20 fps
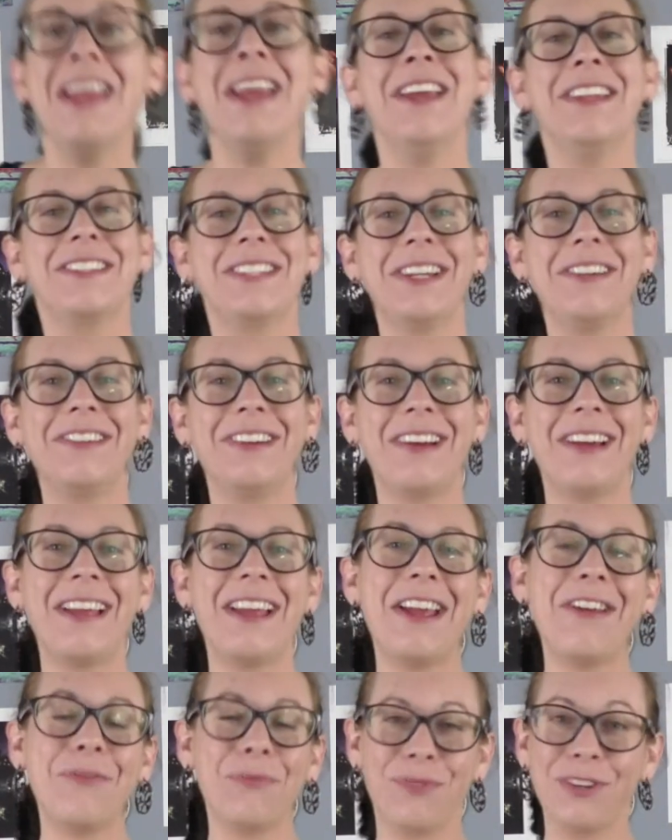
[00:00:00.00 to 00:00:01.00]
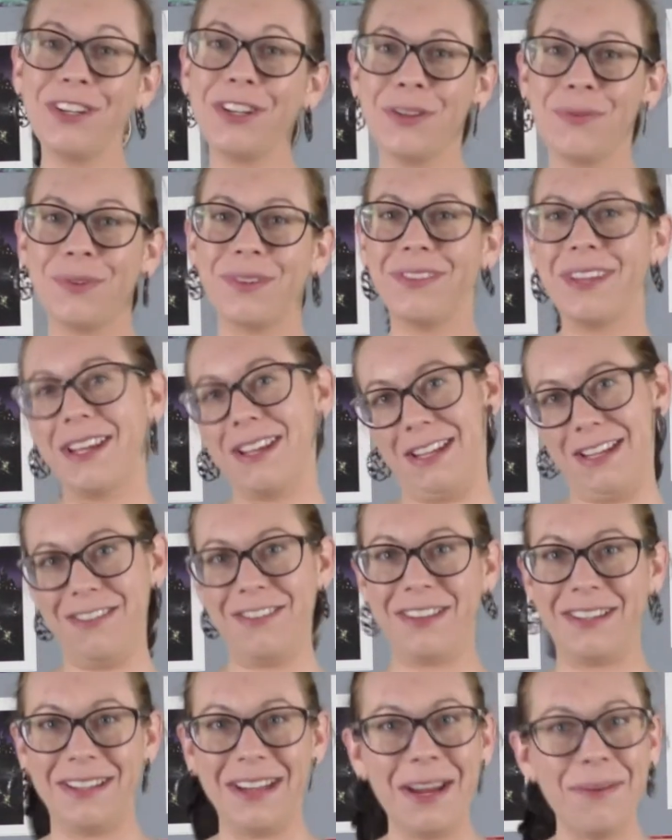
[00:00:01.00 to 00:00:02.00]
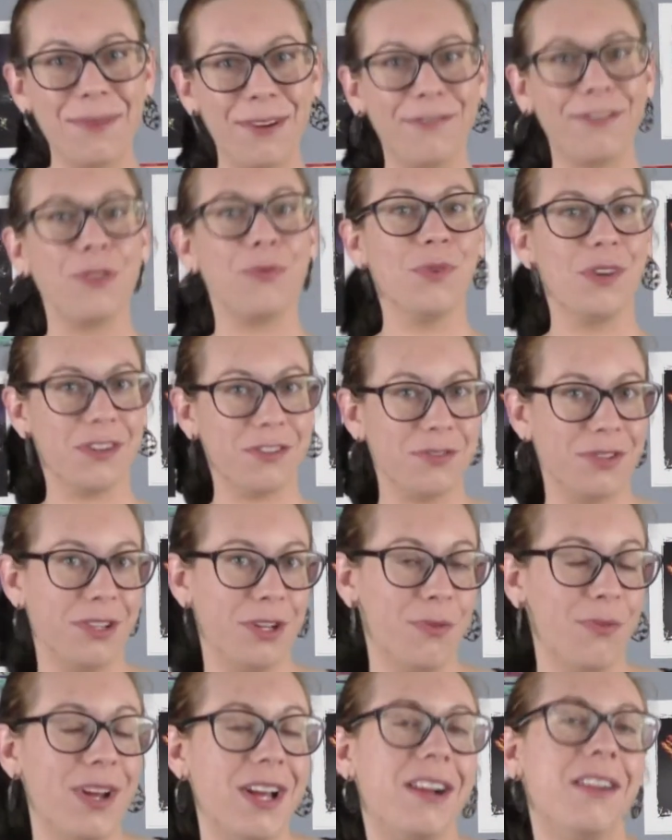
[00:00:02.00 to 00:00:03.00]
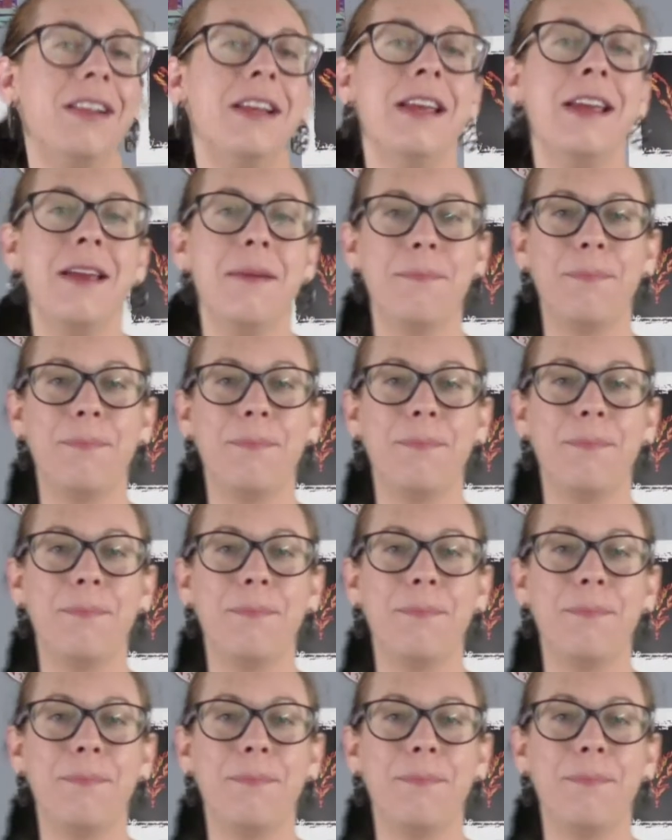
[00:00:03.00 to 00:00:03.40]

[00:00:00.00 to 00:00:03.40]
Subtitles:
So it really, the name of it works really well.